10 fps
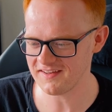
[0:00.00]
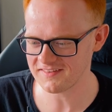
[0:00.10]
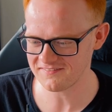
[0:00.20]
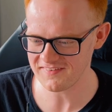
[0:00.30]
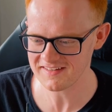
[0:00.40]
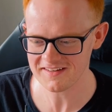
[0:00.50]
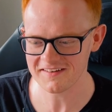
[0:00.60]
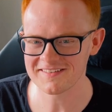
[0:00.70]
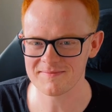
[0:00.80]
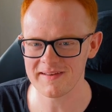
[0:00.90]
other fake
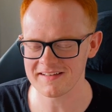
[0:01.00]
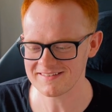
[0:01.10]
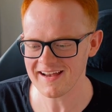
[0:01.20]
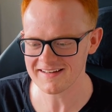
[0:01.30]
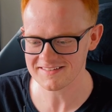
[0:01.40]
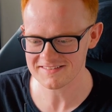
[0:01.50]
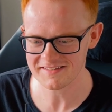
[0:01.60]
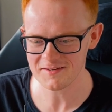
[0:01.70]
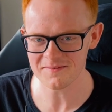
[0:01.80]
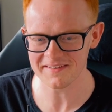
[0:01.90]
dog is being attacked as a
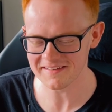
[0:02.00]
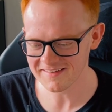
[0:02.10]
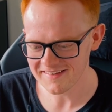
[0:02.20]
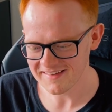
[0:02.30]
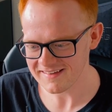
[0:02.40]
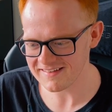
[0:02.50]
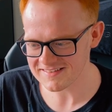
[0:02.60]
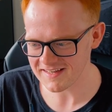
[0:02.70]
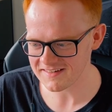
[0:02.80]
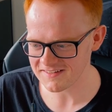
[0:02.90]
human
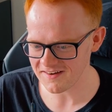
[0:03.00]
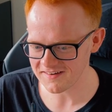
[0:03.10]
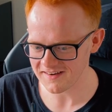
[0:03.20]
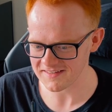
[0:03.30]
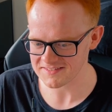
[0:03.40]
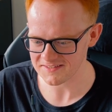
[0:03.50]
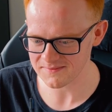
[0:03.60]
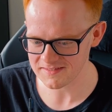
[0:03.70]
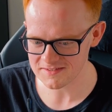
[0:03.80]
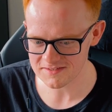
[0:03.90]
inside a dog costume.
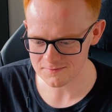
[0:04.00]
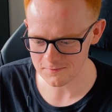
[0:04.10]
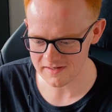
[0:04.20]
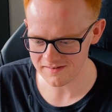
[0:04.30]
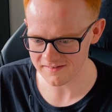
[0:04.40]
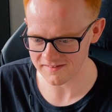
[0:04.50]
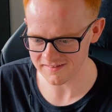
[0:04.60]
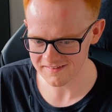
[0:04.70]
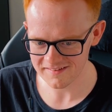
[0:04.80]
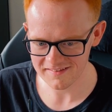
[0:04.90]
It's just weird.